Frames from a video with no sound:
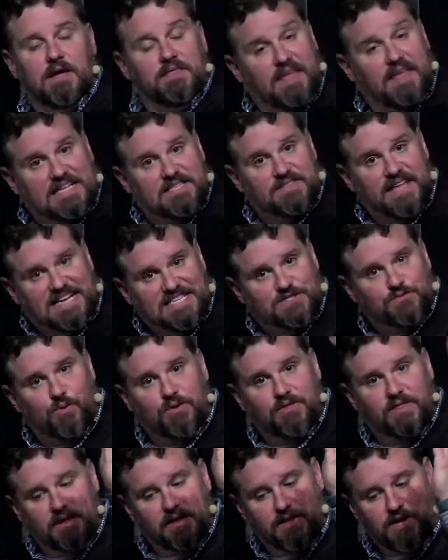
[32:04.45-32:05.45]
And that, that's
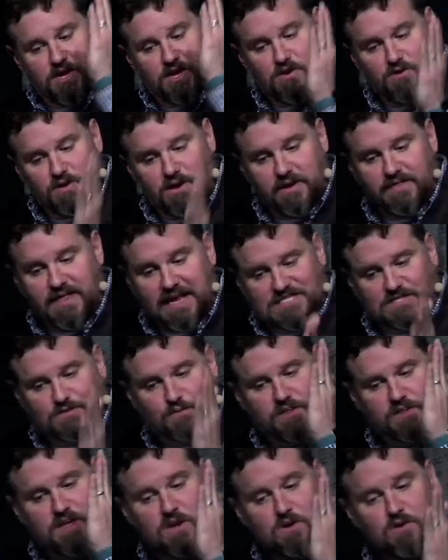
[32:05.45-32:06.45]
where the unit,
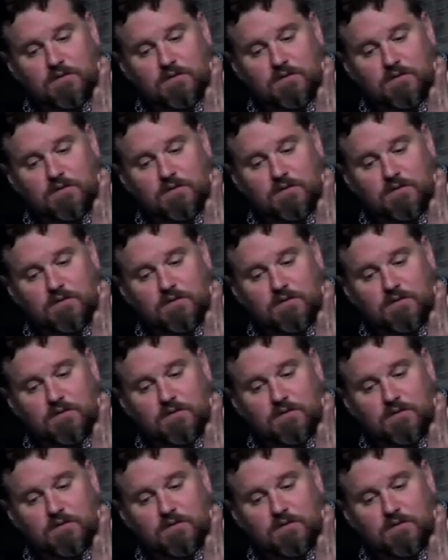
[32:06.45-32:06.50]
that's where the